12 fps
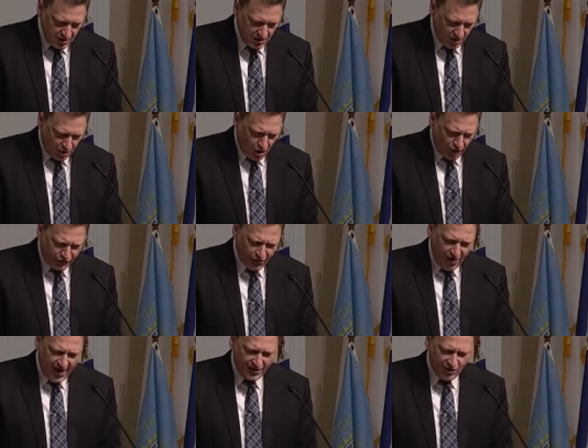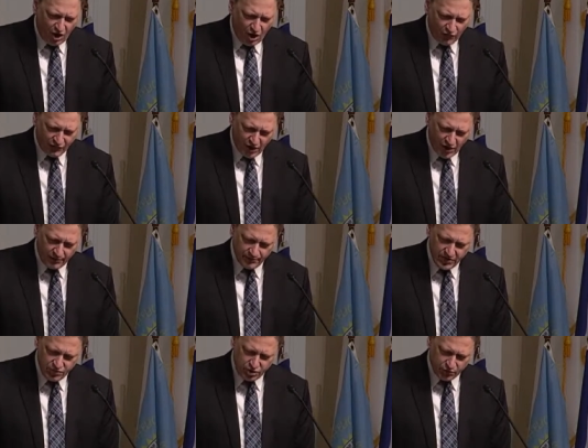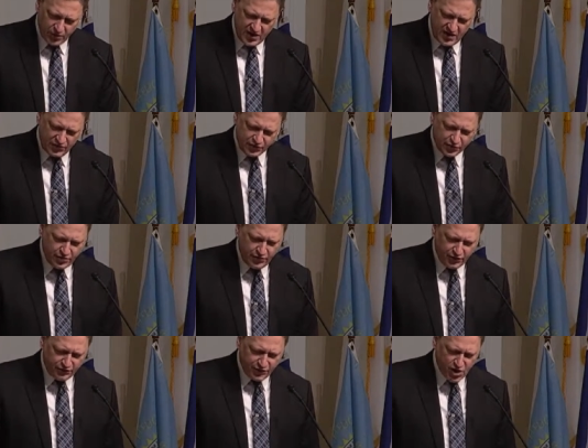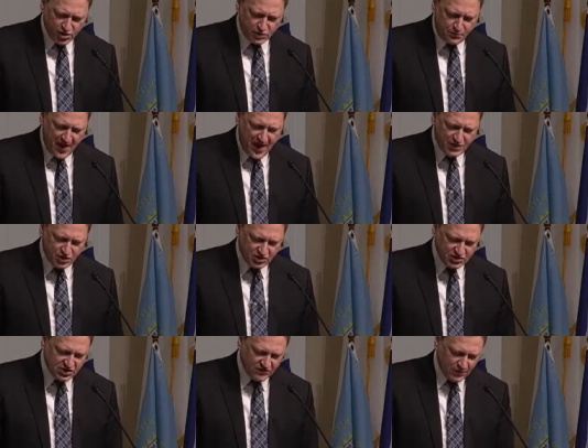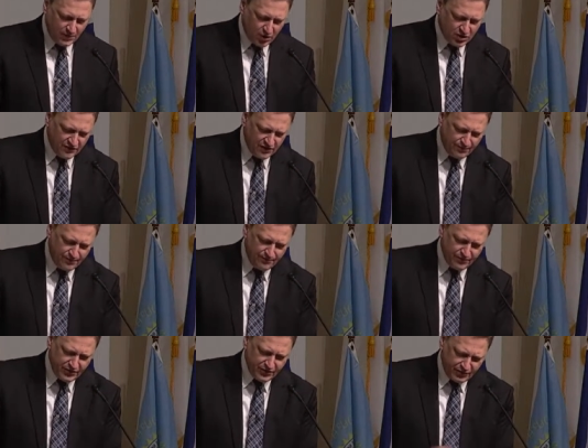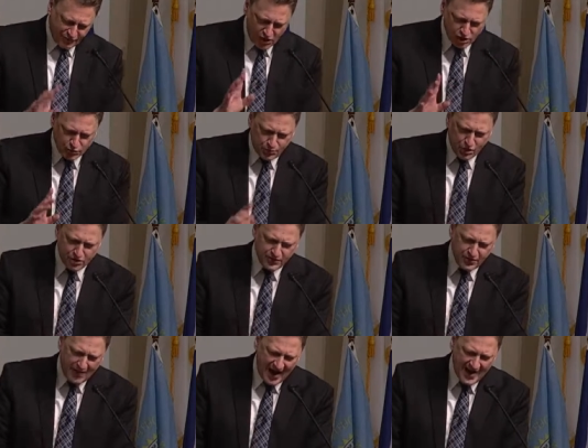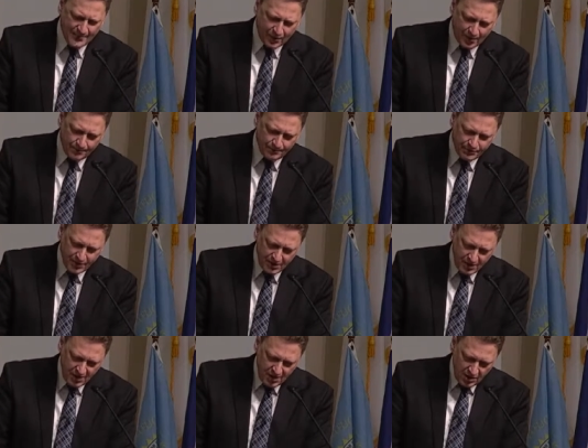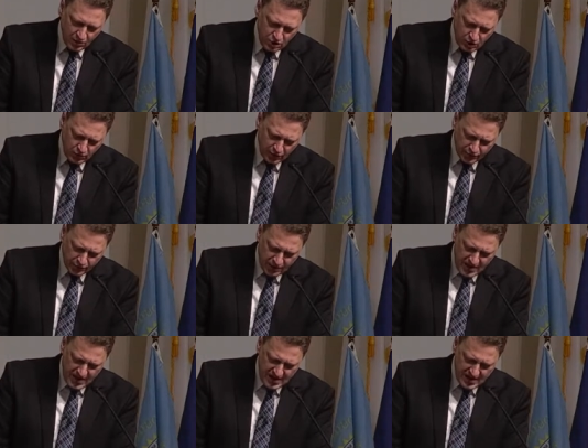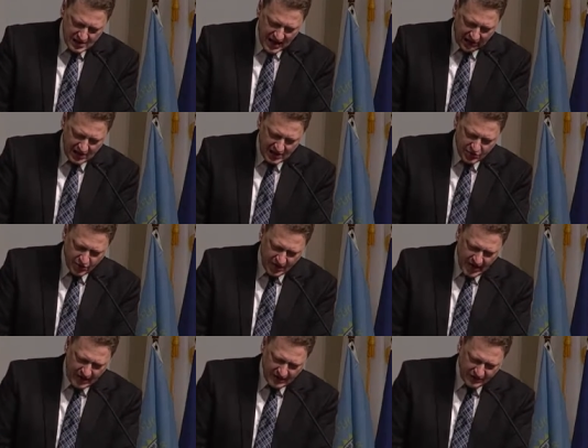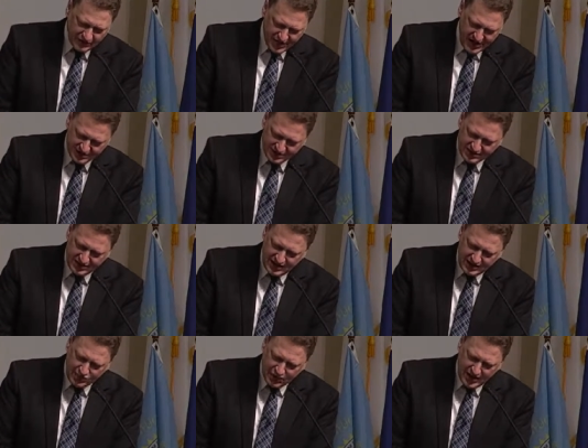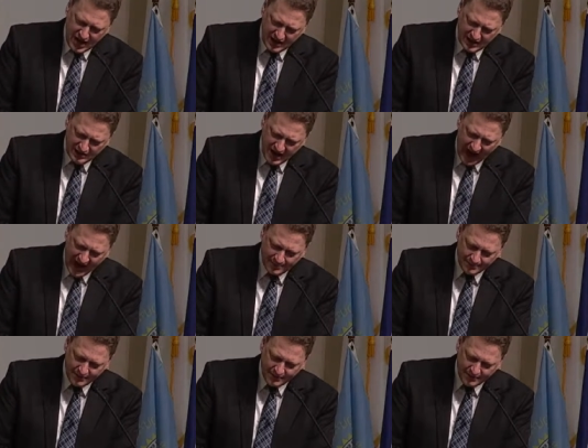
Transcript: Over and over, as you read through the first pages of the book of the, the first book of the Bible, you will read how he created this and he created that.